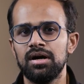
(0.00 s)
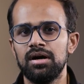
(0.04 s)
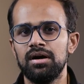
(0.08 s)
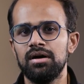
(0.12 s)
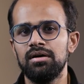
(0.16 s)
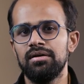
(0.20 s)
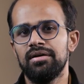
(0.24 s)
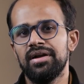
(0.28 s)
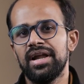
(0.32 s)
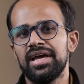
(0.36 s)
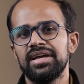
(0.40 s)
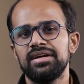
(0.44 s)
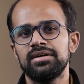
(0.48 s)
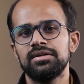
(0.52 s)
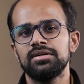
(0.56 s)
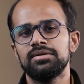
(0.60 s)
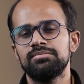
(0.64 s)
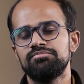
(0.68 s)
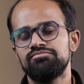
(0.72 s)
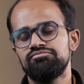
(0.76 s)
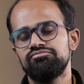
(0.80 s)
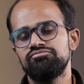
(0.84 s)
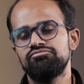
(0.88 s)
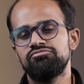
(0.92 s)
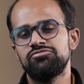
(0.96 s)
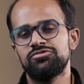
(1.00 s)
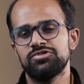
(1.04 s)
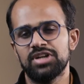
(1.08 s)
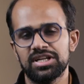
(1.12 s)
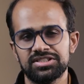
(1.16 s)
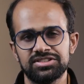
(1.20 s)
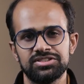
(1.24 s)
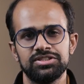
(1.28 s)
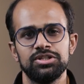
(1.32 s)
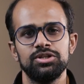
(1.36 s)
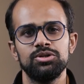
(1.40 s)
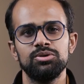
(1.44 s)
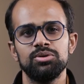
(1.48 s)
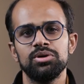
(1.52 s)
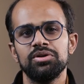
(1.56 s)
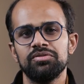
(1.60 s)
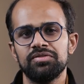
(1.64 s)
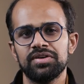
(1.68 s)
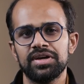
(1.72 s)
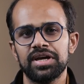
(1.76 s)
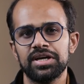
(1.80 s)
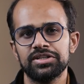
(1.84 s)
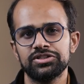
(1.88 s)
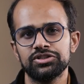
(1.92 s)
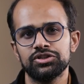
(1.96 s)
uh, like a trusted
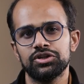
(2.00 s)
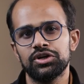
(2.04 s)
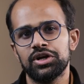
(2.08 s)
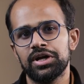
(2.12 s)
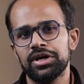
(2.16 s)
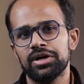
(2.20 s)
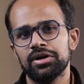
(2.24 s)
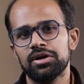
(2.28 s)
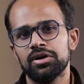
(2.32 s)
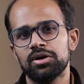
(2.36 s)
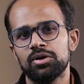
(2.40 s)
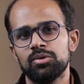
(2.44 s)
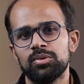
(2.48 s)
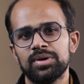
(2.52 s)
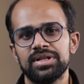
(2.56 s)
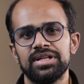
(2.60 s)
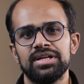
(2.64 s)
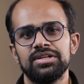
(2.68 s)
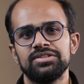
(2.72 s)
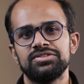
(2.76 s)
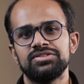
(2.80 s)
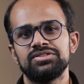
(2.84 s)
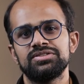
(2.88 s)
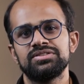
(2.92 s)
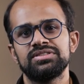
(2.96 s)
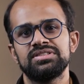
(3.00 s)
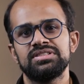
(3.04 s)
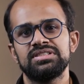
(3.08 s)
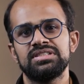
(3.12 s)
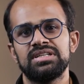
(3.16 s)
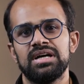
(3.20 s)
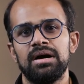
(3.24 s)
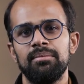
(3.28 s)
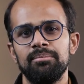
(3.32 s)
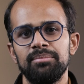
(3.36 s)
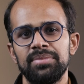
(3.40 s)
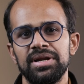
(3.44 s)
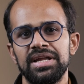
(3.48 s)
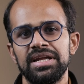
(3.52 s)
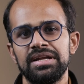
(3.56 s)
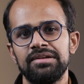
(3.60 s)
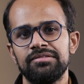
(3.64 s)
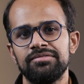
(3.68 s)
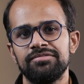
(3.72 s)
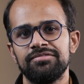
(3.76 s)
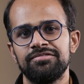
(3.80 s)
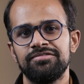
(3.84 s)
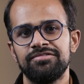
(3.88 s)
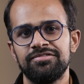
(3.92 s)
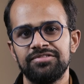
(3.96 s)
unification layer where there is
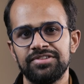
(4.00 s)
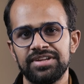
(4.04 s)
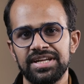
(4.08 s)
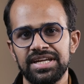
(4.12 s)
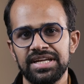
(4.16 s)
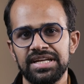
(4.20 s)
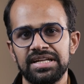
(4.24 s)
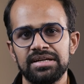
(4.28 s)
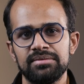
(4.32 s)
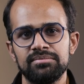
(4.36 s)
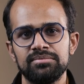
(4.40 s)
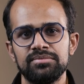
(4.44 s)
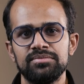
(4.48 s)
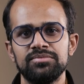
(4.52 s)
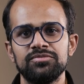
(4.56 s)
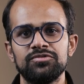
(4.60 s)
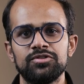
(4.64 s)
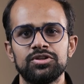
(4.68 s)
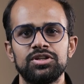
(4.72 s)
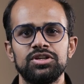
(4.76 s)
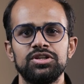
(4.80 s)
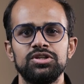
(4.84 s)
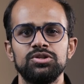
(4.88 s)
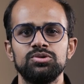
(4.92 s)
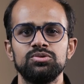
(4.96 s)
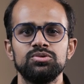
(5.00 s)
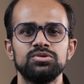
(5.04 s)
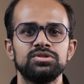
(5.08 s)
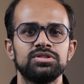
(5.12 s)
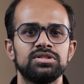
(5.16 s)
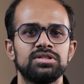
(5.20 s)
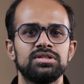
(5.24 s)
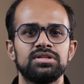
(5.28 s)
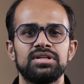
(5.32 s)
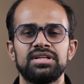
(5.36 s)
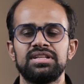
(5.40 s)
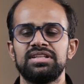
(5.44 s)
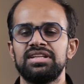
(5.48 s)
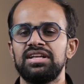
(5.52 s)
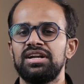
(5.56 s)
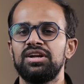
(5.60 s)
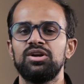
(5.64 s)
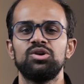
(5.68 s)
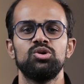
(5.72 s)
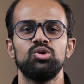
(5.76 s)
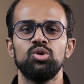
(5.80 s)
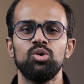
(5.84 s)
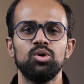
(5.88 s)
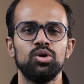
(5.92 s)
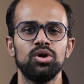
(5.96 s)
complete freedom for the user and there
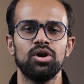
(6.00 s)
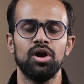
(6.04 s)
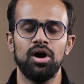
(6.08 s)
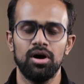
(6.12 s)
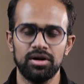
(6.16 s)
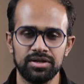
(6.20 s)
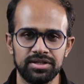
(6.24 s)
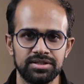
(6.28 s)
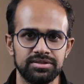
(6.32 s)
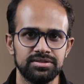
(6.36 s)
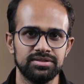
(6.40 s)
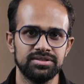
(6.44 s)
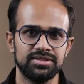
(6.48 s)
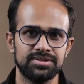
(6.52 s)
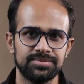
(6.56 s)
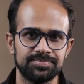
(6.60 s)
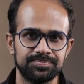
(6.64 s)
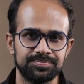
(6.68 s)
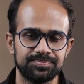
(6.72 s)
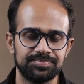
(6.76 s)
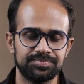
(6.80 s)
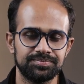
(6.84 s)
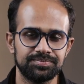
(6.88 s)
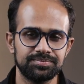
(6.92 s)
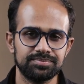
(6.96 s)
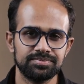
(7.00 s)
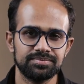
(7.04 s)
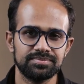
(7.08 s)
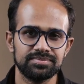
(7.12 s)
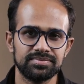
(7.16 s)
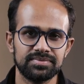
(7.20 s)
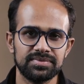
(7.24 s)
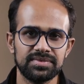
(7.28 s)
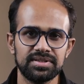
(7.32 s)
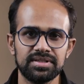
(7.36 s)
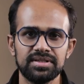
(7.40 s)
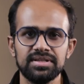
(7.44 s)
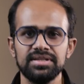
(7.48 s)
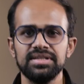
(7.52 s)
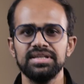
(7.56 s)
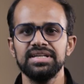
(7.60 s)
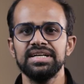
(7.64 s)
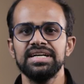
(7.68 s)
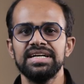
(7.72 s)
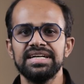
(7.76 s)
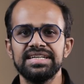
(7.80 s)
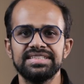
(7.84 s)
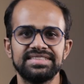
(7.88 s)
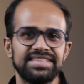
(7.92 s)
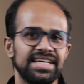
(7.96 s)
are no lock ins.
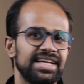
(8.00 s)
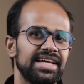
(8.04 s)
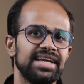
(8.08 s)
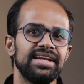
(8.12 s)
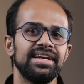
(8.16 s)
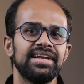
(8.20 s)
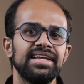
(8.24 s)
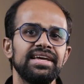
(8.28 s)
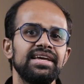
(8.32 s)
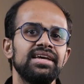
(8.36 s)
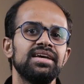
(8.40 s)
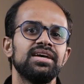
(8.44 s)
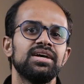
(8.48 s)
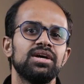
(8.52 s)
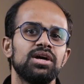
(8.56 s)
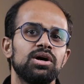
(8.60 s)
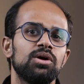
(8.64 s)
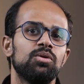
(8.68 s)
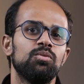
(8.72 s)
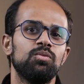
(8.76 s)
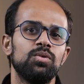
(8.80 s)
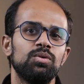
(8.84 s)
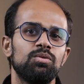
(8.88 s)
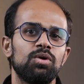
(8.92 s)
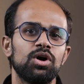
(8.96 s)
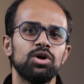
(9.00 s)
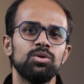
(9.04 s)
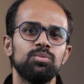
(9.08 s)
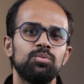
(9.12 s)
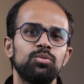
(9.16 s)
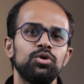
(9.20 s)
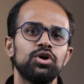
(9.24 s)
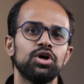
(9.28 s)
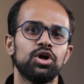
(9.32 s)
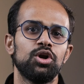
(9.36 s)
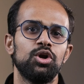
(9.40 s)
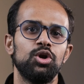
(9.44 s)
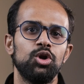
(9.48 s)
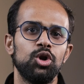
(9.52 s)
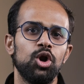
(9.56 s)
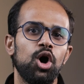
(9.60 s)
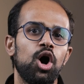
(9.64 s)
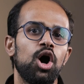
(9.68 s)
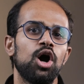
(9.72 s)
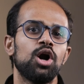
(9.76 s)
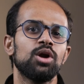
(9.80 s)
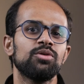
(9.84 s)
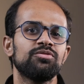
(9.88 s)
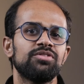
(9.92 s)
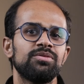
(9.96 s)
Secondly, we want to put a
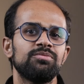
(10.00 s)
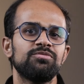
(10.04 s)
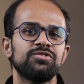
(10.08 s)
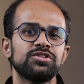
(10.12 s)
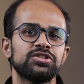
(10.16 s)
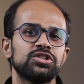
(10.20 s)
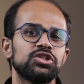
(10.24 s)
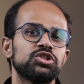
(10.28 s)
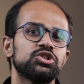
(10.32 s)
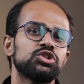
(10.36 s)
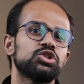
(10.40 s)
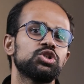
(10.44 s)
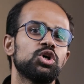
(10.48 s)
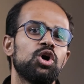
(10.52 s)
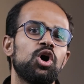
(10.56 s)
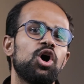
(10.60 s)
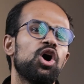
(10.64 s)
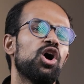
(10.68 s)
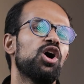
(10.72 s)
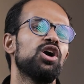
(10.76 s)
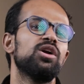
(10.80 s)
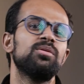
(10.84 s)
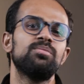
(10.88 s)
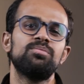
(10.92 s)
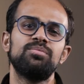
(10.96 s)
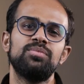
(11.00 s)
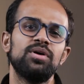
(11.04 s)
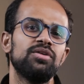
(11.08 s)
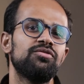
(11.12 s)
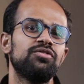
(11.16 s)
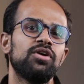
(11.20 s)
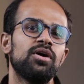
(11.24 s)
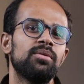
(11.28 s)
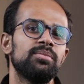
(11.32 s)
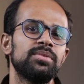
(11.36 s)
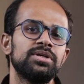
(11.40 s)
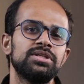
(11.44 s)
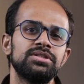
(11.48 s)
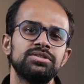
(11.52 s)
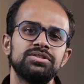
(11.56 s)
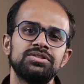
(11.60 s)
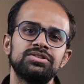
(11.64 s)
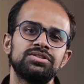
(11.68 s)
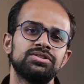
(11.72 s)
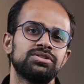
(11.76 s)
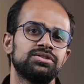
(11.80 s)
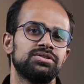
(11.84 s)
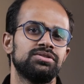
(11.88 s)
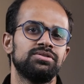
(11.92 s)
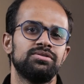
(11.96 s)
lot of emphasis on
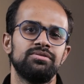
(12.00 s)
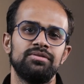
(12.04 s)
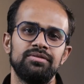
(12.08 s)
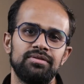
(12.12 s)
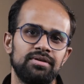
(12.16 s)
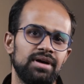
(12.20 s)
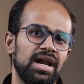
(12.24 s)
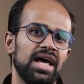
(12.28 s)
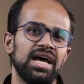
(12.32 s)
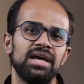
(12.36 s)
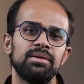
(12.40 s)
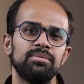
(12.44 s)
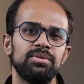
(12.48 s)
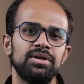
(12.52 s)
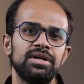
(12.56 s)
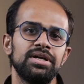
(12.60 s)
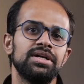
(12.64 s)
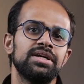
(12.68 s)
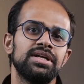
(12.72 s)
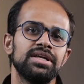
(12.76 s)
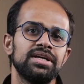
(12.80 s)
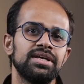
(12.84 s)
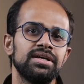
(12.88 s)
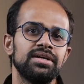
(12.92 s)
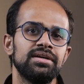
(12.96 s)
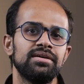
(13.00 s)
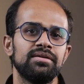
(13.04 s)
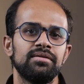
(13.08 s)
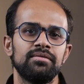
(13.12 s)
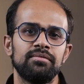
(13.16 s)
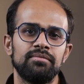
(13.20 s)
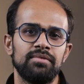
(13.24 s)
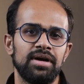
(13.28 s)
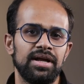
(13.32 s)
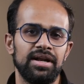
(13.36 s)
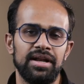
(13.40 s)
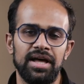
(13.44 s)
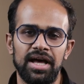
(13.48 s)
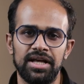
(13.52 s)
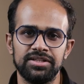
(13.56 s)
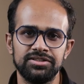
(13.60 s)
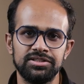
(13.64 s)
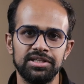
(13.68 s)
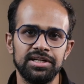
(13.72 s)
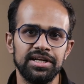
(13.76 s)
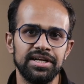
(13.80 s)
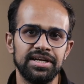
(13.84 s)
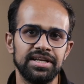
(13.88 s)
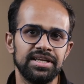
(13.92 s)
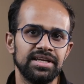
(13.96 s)
performance, reliability, and
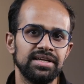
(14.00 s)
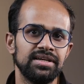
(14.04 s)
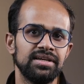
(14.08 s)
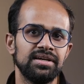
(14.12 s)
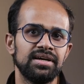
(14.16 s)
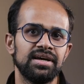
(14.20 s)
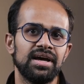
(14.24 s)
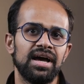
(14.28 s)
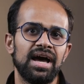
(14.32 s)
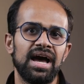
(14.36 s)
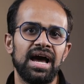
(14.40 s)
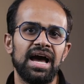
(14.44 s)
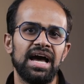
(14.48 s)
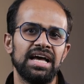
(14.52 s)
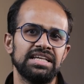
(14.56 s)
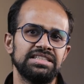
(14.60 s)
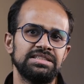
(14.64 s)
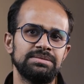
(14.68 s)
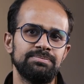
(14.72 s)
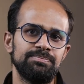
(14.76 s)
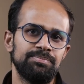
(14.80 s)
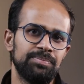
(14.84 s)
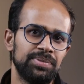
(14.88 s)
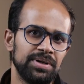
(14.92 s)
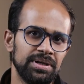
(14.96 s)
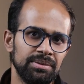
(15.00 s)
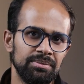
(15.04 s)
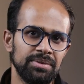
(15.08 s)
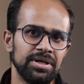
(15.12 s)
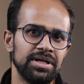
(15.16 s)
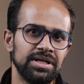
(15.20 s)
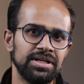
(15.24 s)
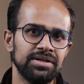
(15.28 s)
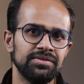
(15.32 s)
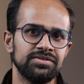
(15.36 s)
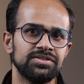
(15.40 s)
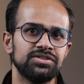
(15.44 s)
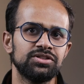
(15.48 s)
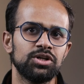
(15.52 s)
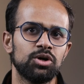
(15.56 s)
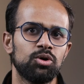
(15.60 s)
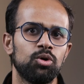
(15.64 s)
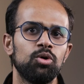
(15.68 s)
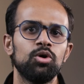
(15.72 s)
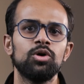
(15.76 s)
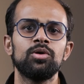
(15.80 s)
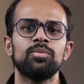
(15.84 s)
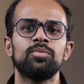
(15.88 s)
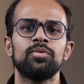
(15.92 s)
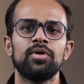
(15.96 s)
agility as primitives in the
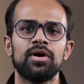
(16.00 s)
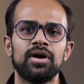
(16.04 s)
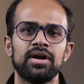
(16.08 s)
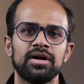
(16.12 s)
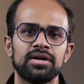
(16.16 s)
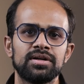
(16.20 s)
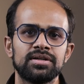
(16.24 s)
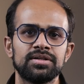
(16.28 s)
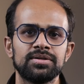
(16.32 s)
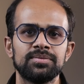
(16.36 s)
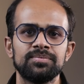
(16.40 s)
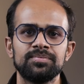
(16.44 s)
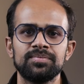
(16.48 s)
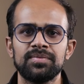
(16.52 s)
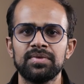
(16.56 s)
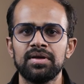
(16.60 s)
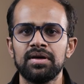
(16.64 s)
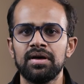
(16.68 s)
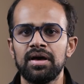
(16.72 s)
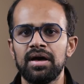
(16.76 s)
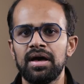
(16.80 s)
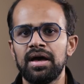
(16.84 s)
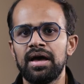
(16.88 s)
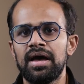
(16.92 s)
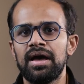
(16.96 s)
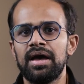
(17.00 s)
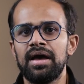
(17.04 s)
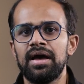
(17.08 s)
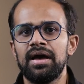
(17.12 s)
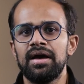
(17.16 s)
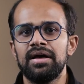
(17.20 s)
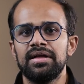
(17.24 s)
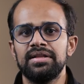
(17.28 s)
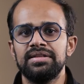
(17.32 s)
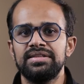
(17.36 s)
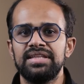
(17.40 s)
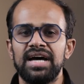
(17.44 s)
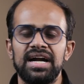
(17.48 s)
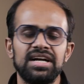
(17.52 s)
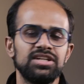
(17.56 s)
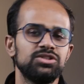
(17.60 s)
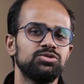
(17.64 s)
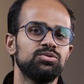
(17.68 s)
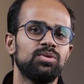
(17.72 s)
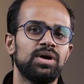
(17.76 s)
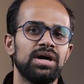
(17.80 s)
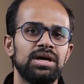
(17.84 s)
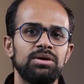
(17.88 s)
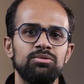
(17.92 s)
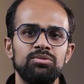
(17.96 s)
core product. That
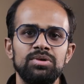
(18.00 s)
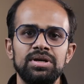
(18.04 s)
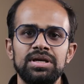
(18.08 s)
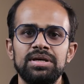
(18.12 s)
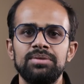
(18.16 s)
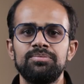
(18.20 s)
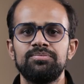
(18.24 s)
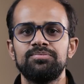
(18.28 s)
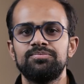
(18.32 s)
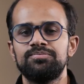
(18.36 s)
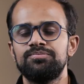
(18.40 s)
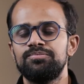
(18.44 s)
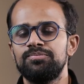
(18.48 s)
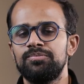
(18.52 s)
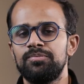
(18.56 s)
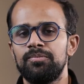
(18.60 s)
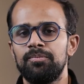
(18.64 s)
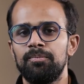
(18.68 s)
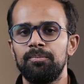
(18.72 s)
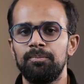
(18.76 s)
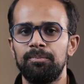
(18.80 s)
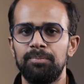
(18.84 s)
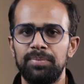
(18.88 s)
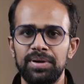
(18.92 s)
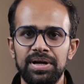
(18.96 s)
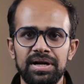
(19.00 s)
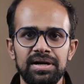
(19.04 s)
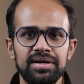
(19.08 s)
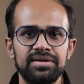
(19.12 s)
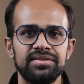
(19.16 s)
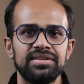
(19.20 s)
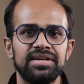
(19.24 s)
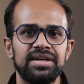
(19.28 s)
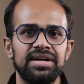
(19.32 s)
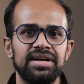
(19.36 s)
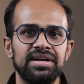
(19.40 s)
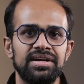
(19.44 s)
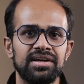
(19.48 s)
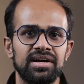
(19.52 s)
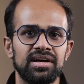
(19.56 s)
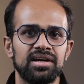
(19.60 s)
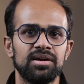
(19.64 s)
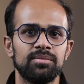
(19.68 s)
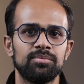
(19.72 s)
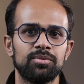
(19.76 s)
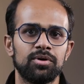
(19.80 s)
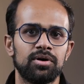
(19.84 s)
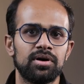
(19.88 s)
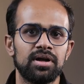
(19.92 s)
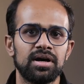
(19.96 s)
is why we build the
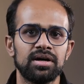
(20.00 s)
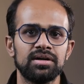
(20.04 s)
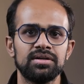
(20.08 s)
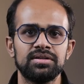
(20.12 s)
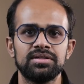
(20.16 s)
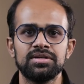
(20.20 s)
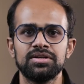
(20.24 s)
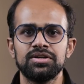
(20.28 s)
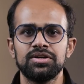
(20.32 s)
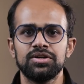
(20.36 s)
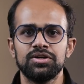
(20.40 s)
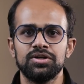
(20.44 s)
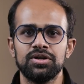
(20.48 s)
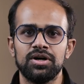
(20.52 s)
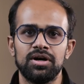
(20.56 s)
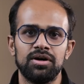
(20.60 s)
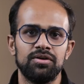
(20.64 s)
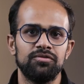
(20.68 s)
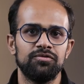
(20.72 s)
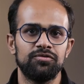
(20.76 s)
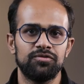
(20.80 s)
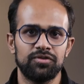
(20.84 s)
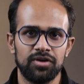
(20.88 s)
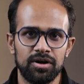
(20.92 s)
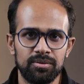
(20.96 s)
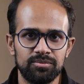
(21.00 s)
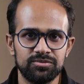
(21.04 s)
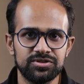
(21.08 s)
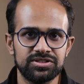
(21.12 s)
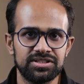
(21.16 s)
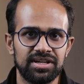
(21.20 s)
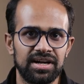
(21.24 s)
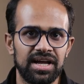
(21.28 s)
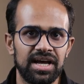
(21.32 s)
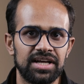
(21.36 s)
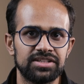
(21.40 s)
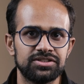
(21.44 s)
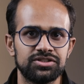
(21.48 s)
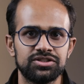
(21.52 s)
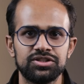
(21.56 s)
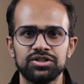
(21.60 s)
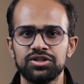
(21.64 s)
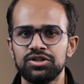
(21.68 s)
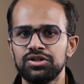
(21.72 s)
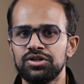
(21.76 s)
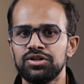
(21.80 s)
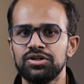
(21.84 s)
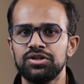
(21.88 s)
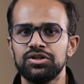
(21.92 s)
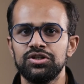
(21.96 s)
entire product from scratch
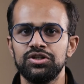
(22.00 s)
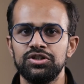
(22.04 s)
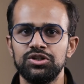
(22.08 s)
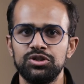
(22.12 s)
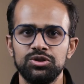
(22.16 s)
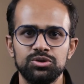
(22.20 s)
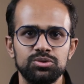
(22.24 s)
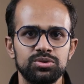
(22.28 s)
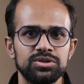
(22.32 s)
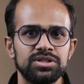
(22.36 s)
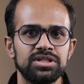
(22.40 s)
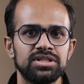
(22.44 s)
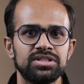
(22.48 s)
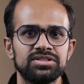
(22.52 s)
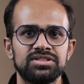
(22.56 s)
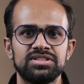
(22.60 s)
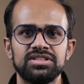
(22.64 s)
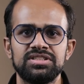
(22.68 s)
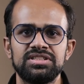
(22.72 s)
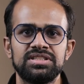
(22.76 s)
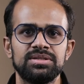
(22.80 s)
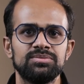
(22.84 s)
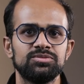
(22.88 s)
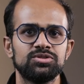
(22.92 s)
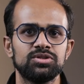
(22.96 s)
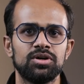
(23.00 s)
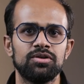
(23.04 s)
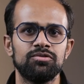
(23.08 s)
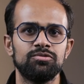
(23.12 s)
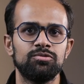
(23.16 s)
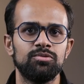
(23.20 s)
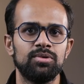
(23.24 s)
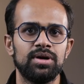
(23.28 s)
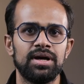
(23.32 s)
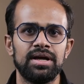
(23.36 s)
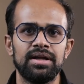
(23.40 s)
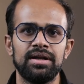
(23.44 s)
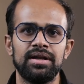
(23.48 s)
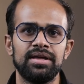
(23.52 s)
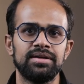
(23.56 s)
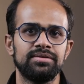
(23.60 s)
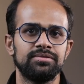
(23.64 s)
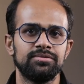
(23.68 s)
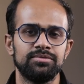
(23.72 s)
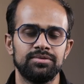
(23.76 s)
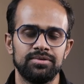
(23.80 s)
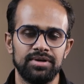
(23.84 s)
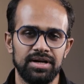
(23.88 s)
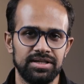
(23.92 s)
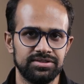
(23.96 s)
using a system software like
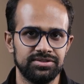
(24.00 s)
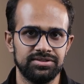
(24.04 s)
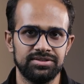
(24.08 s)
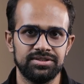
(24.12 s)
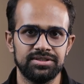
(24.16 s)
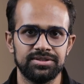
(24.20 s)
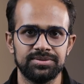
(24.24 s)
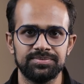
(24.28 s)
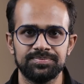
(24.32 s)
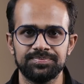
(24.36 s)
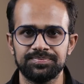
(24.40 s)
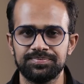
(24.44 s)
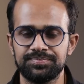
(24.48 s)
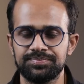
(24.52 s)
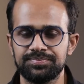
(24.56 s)
Rust.